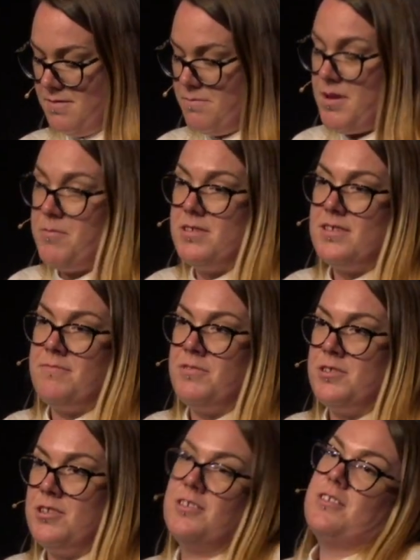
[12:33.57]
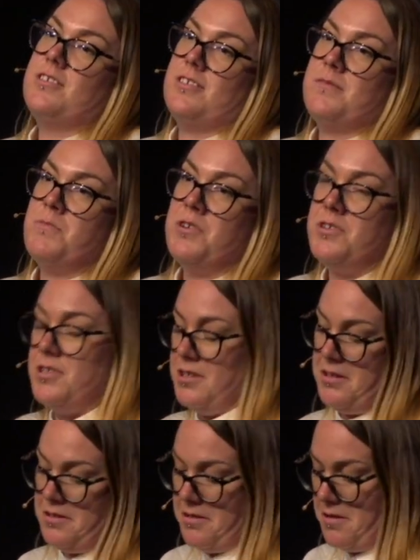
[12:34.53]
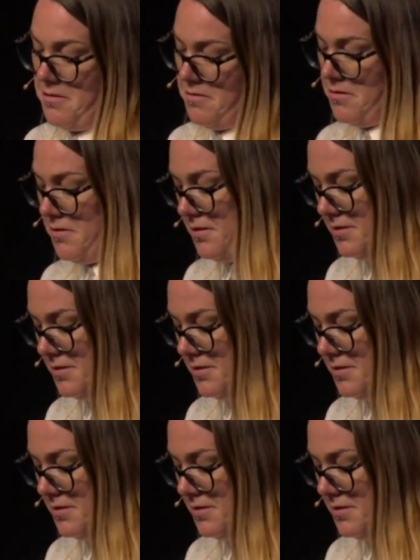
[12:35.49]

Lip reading: Maybe someone should have just merged it, I don't know.